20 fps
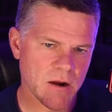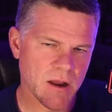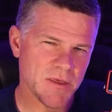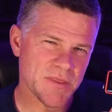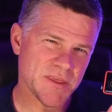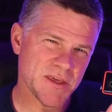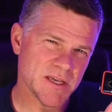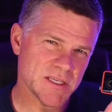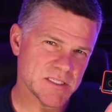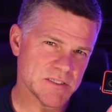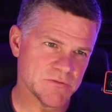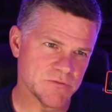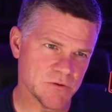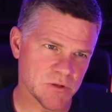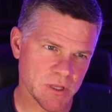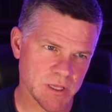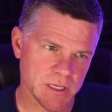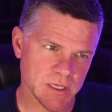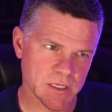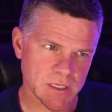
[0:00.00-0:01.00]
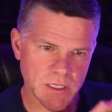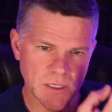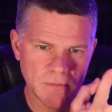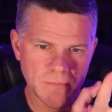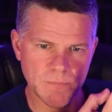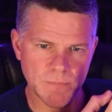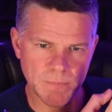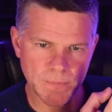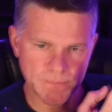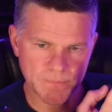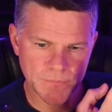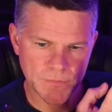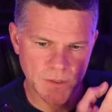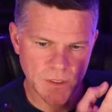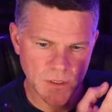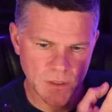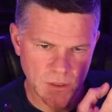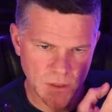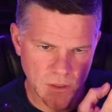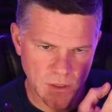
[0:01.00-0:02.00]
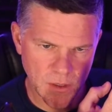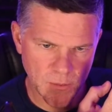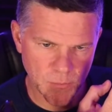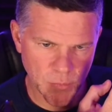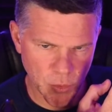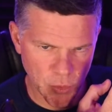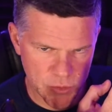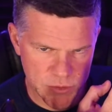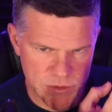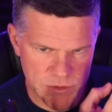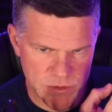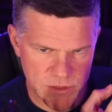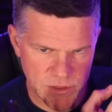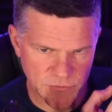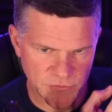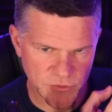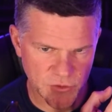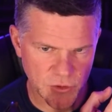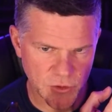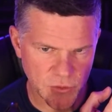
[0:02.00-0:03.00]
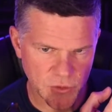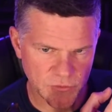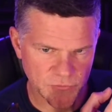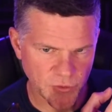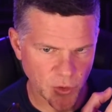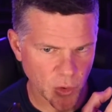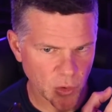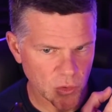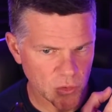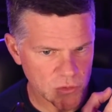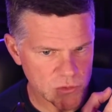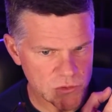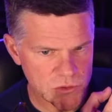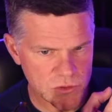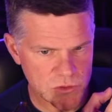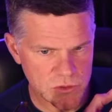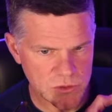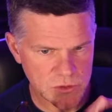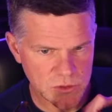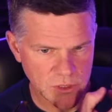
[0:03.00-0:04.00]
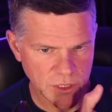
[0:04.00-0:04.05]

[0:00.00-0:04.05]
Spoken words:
I think it's for like a boost if you're doing vocals.